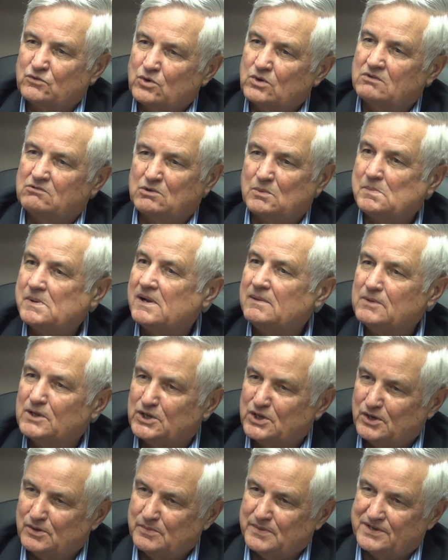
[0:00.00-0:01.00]
for a
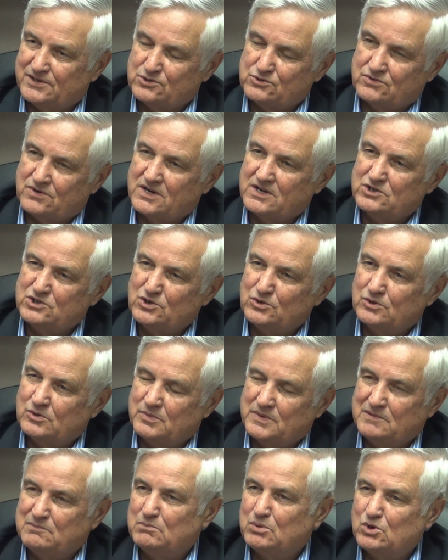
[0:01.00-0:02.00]
Republican administration
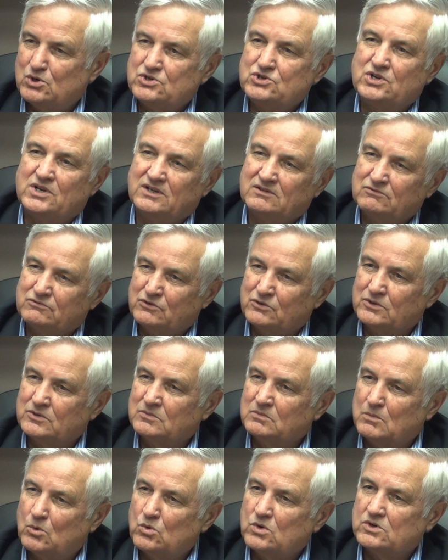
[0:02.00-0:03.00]
to be pushing
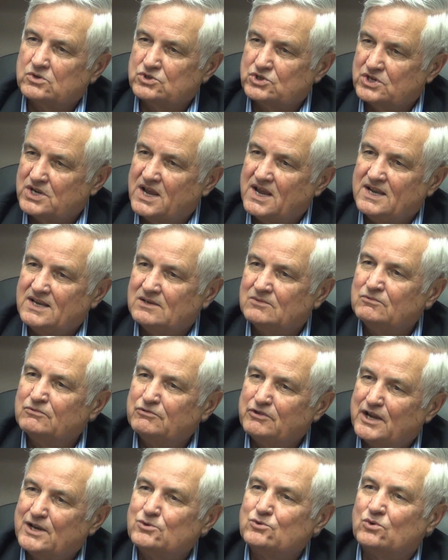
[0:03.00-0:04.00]
for more state
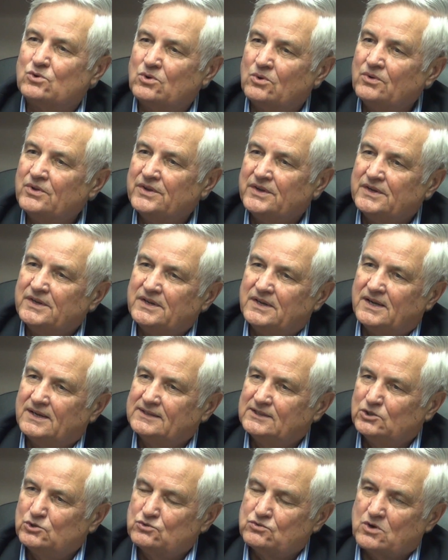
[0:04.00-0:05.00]
and federal
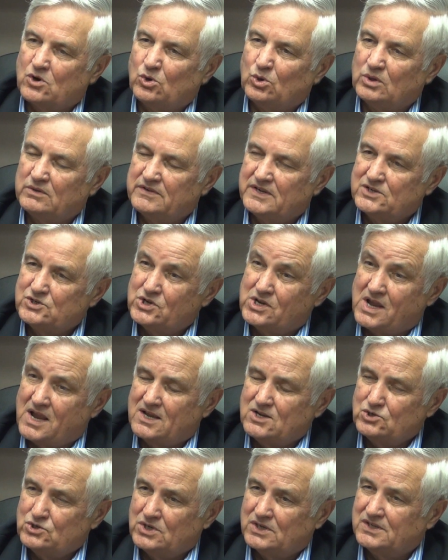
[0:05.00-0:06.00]
control of
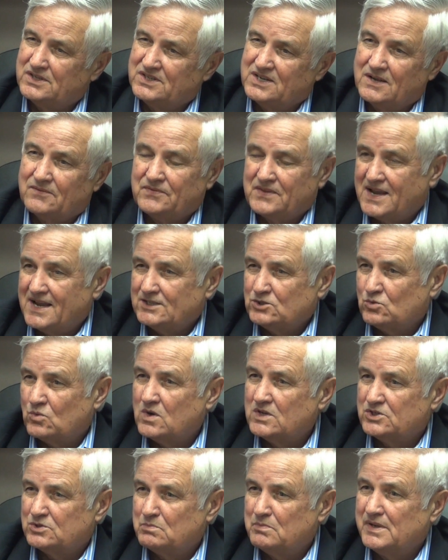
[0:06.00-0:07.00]
education, and yet
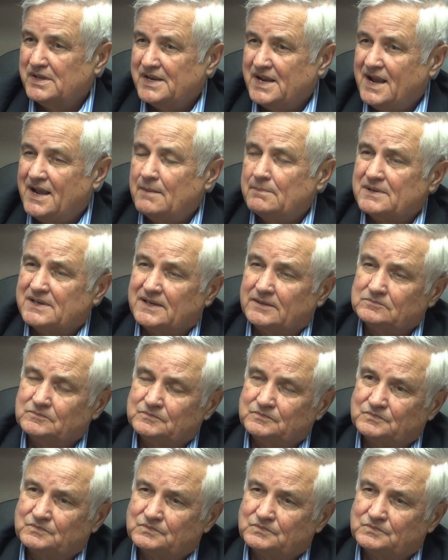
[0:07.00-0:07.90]
that's what's been happening.